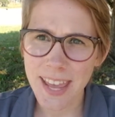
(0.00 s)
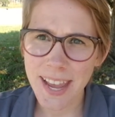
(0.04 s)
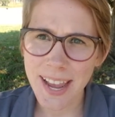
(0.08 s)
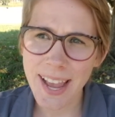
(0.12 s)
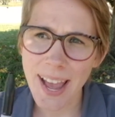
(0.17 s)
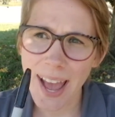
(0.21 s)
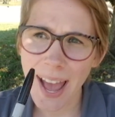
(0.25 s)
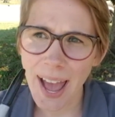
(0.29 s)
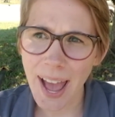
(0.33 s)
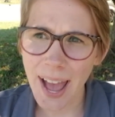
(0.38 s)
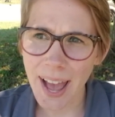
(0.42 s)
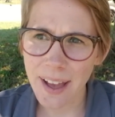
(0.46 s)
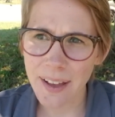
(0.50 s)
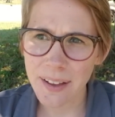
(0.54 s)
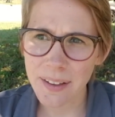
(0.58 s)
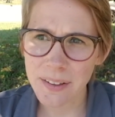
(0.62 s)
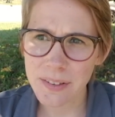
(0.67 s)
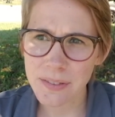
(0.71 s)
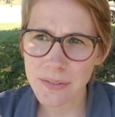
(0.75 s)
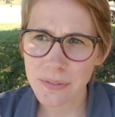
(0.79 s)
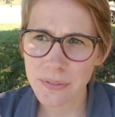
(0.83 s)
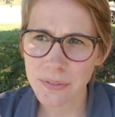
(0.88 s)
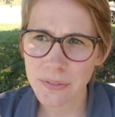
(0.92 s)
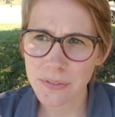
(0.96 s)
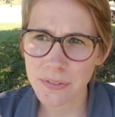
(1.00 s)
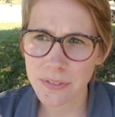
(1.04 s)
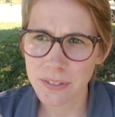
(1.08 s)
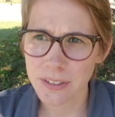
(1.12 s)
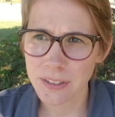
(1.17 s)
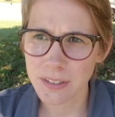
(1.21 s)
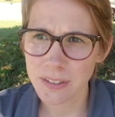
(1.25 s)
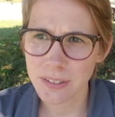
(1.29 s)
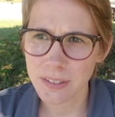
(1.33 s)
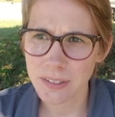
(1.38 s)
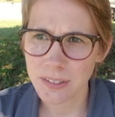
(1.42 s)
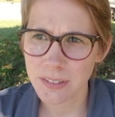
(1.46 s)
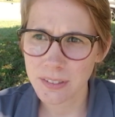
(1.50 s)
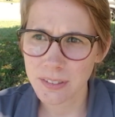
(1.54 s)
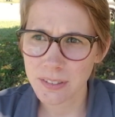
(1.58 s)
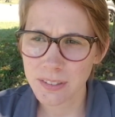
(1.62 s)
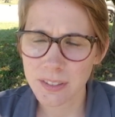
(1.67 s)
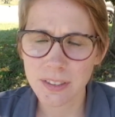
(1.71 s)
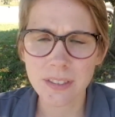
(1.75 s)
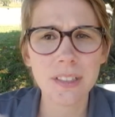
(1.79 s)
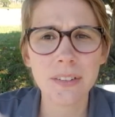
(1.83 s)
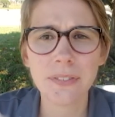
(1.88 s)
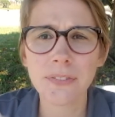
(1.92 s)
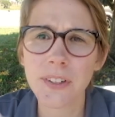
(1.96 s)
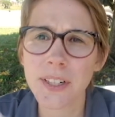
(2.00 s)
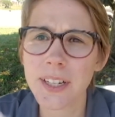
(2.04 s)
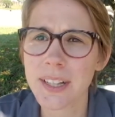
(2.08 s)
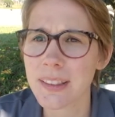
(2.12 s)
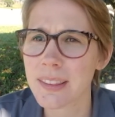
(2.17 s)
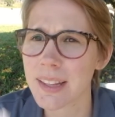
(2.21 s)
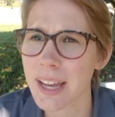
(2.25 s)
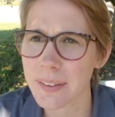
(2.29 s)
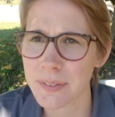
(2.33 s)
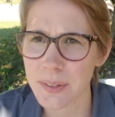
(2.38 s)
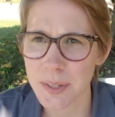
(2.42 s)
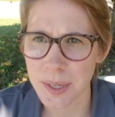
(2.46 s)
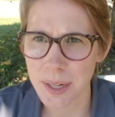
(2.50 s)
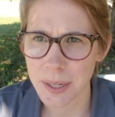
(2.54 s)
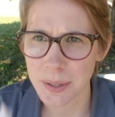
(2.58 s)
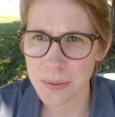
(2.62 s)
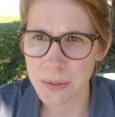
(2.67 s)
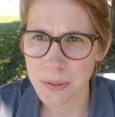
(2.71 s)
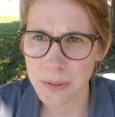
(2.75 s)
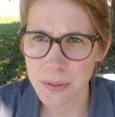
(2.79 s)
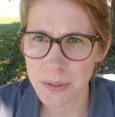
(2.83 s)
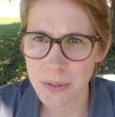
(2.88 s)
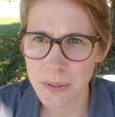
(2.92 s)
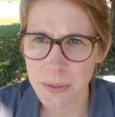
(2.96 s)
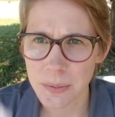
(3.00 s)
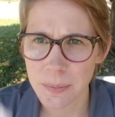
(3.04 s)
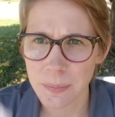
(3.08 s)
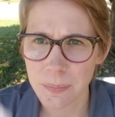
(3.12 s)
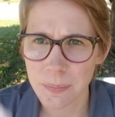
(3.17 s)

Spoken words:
have different life cycles.